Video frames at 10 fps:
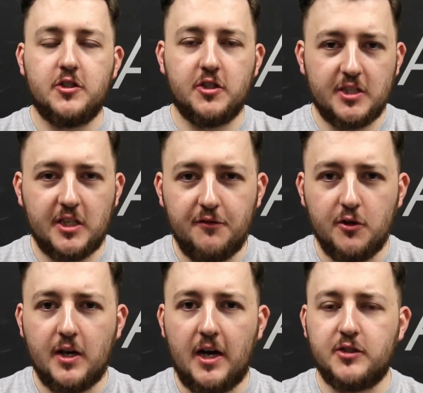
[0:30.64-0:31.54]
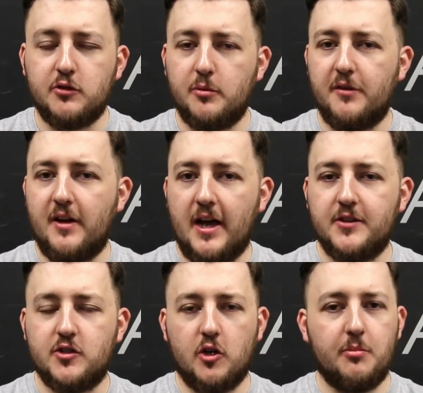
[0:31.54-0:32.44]
just to give you guys a little bit of a
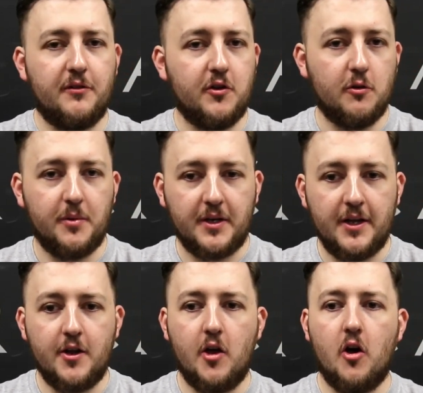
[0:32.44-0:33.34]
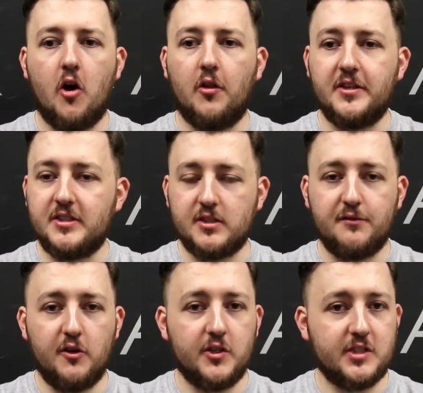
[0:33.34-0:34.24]
heads up if you're a beginner or this is the
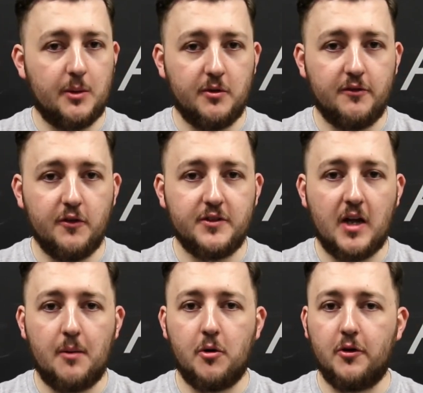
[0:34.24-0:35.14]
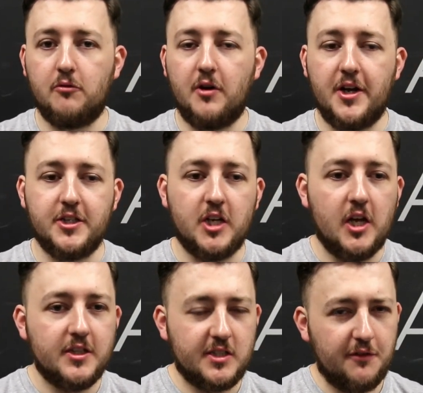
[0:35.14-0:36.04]
first time you've used our product range,
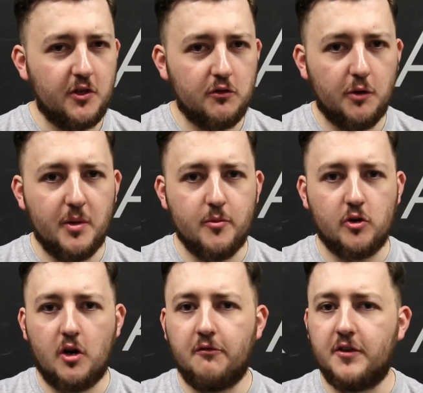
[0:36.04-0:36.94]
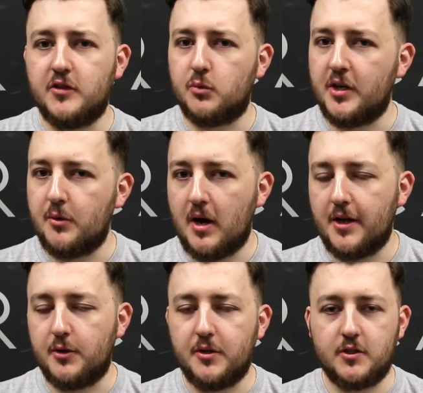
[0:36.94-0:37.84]
to give you a little bit more confidence when you
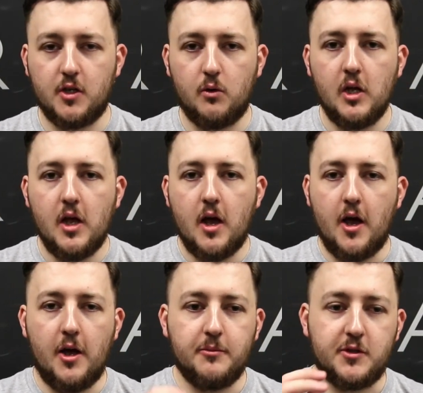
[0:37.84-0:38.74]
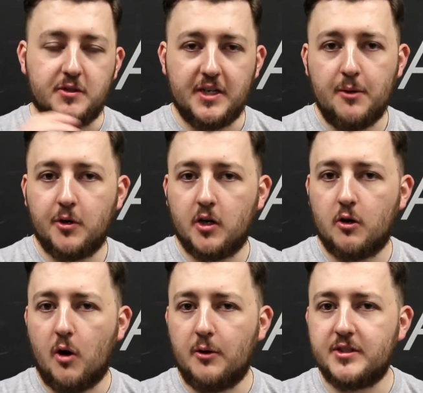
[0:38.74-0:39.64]
are doing so. So today we're going to
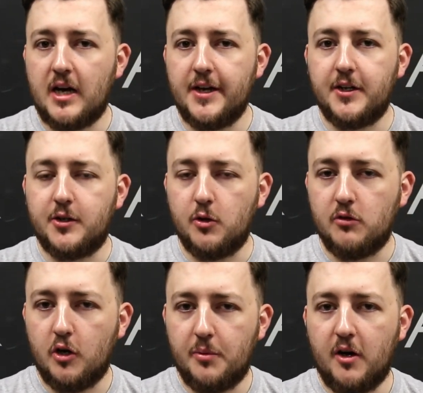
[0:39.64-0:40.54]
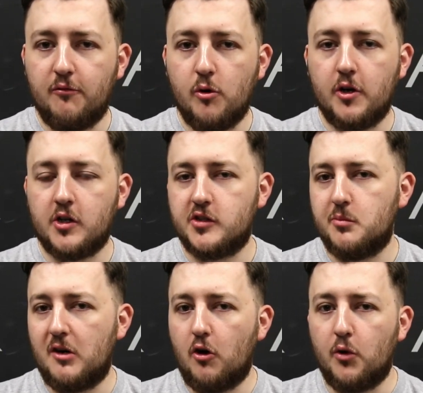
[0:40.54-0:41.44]
go outside, do a little bit of work on
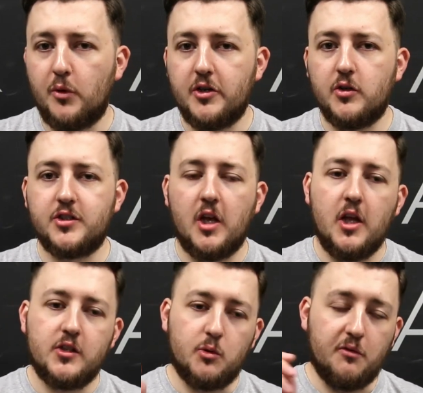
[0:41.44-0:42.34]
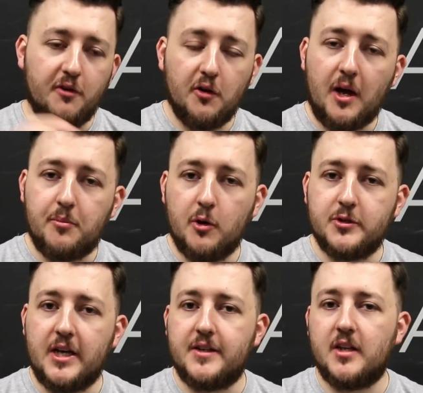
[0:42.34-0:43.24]
some alloy wheels, so we'll follow that
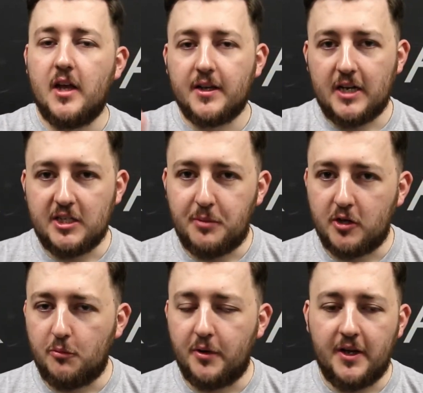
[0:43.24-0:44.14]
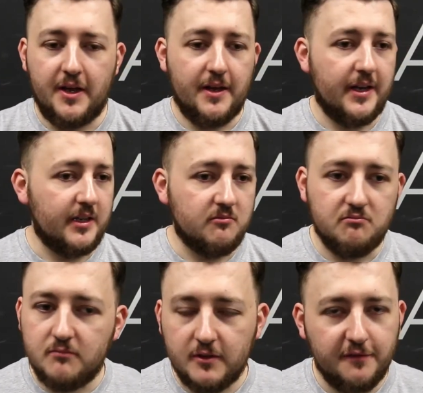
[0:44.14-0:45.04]
process, catch back up in here in
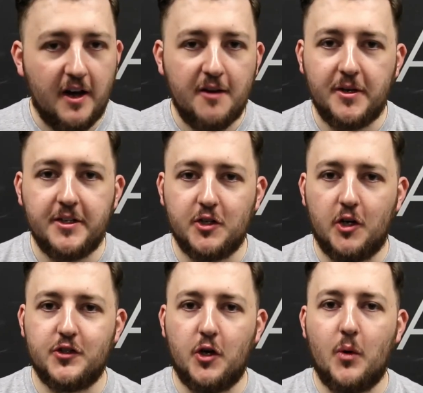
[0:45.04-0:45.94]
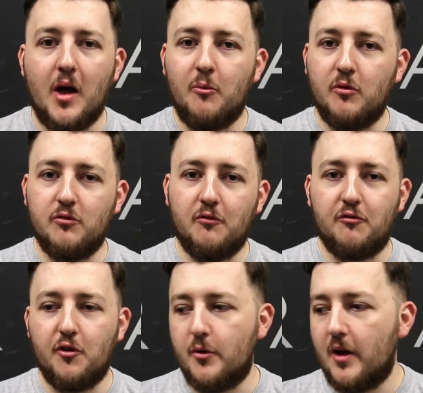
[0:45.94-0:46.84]
5 minutes or so, and we'll run
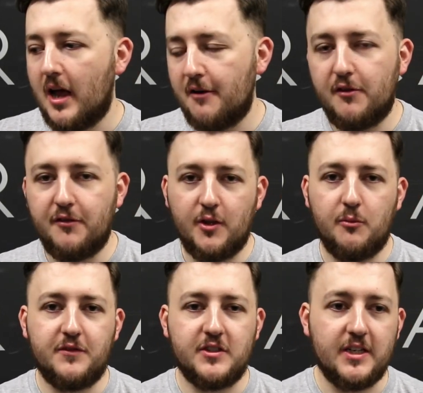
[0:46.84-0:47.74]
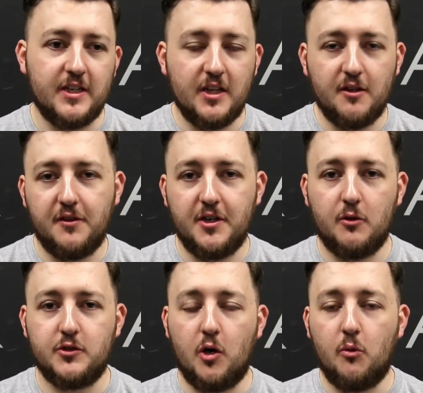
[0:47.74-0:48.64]
through everything that we've seen in the
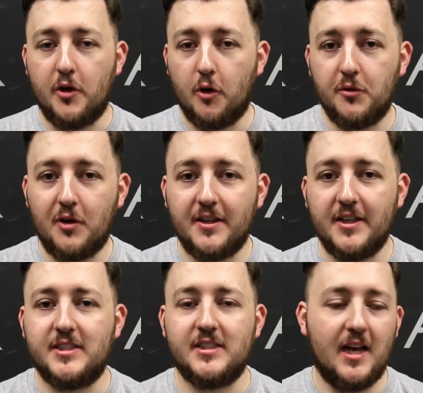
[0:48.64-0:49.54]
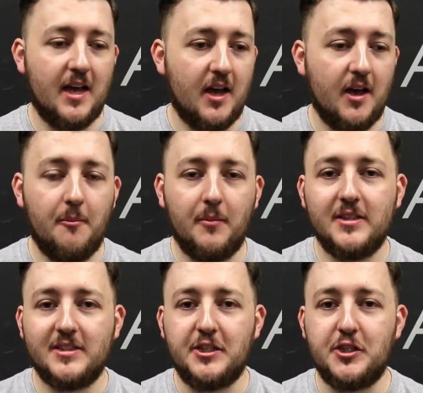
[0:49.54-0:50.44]
video. So we hope you like this.
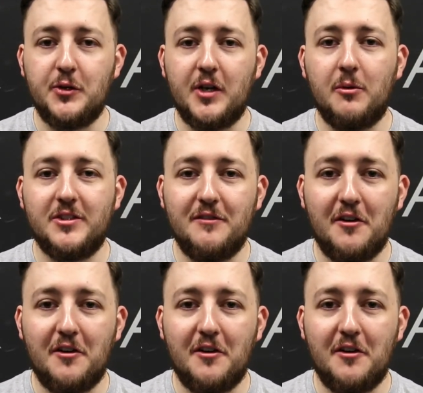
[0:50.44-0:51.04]
Stay tuned and we'll see you